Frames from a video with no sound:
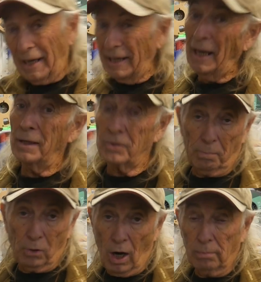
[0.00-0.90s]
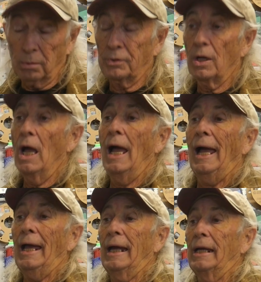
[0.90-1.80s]
it had some problems.
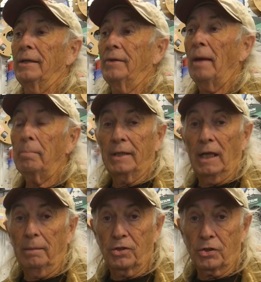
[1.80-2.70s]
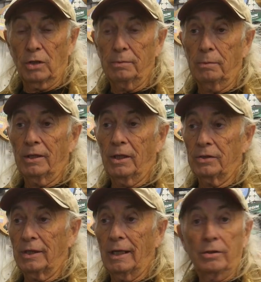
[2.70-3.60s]
And that became disturbing
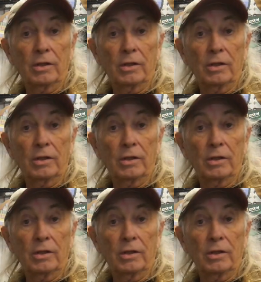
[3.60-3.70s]
because again,